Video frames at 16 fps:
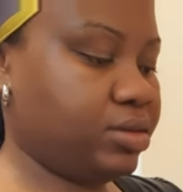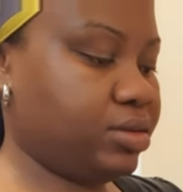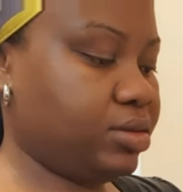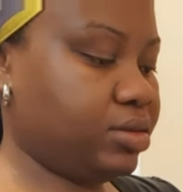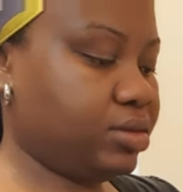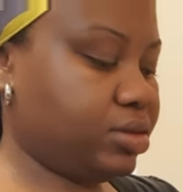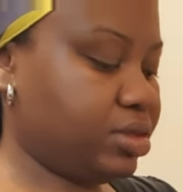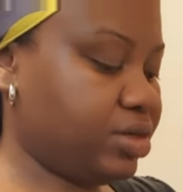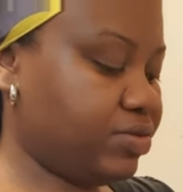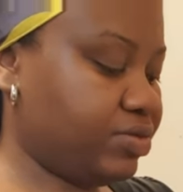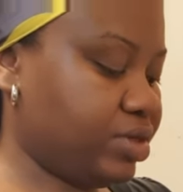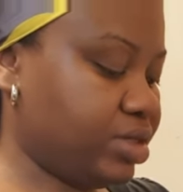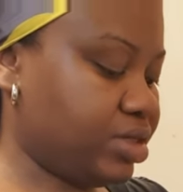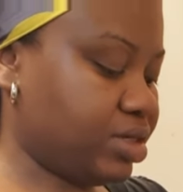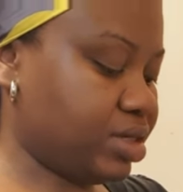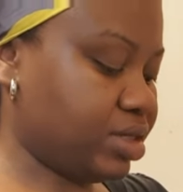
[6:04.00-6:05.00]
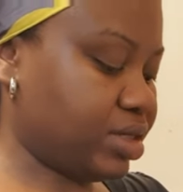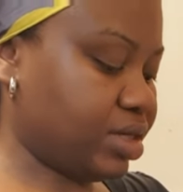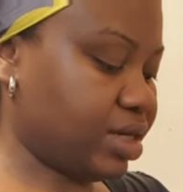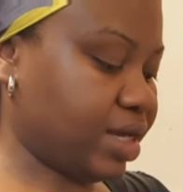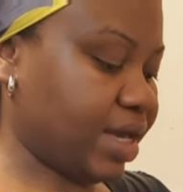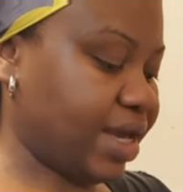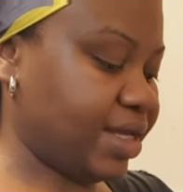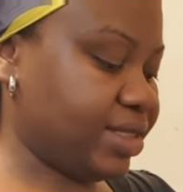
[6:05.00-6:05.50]
just to give it an
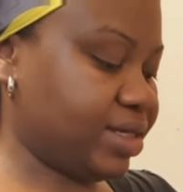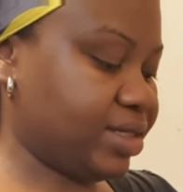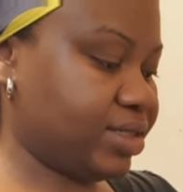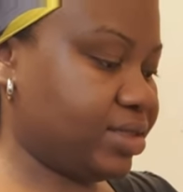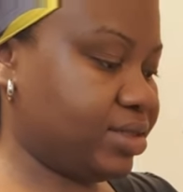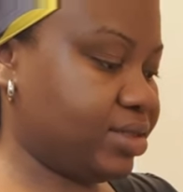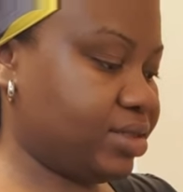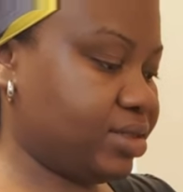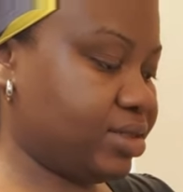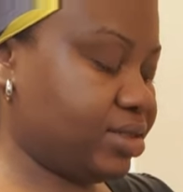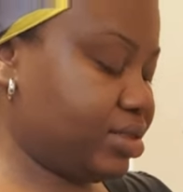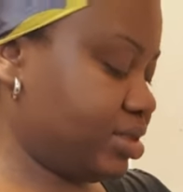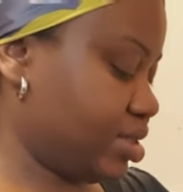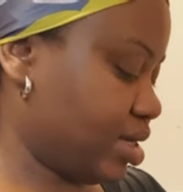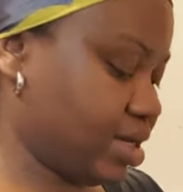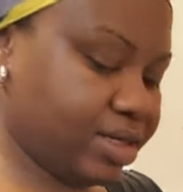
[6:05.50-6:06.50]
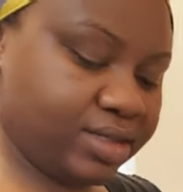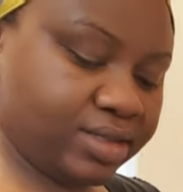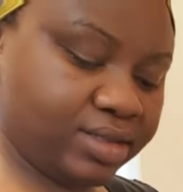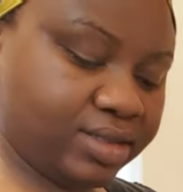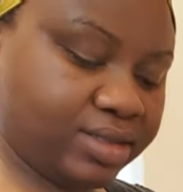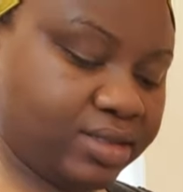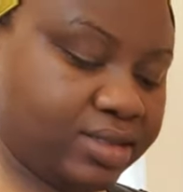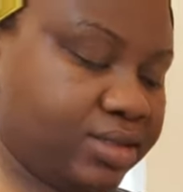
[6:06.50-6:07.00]
added
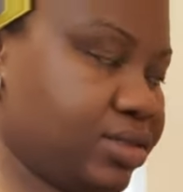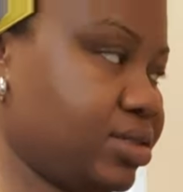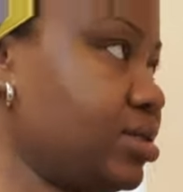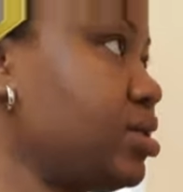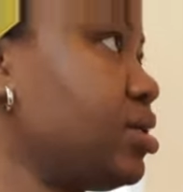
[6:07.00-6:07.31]
taste.